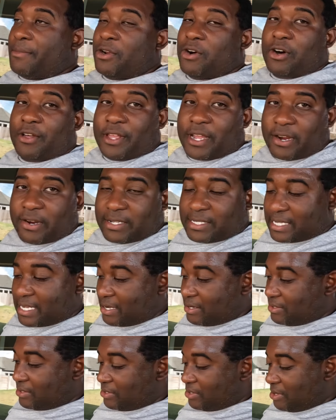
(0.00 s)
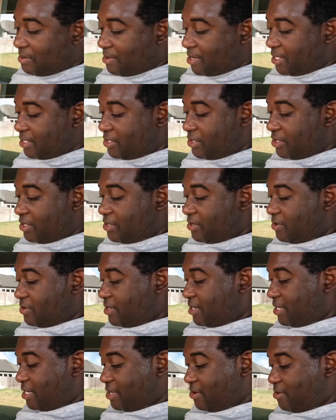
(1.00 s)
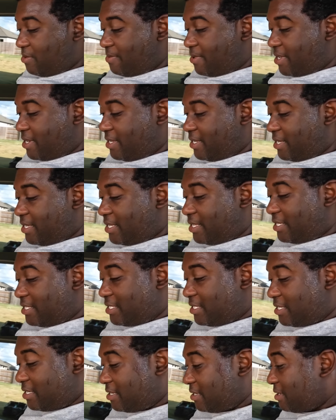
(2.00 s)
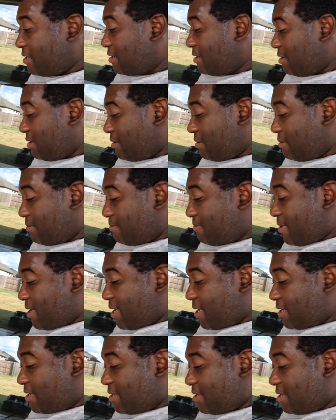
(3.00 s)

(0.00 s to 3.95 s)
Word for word: know all the air is out, so I'm about to turn it on, and then we about to get this back